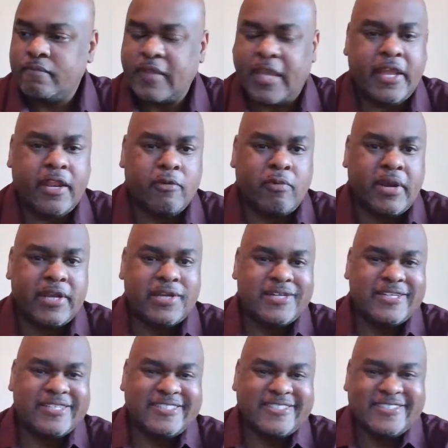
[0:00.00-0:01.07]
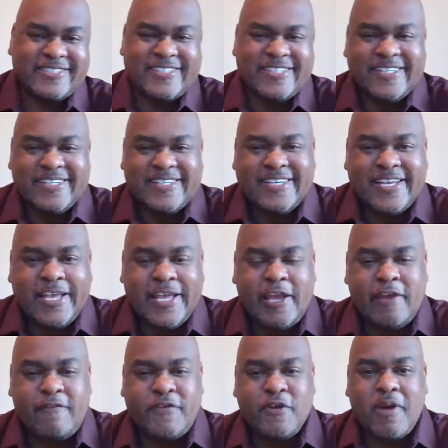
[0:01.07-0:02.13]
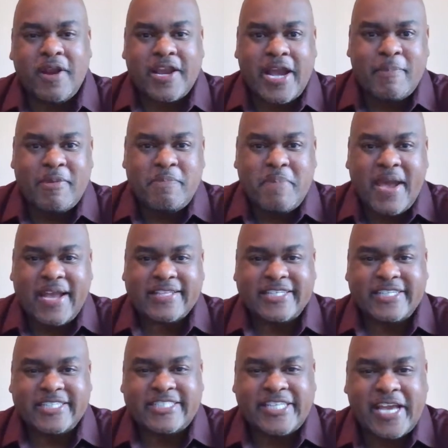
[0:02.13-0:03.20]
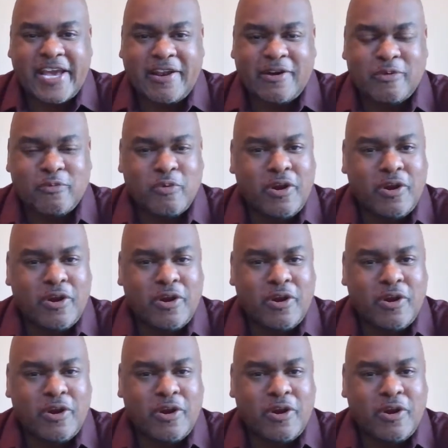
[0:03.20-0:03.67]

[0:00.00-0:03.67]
Anyway, if you are coming back to the channel,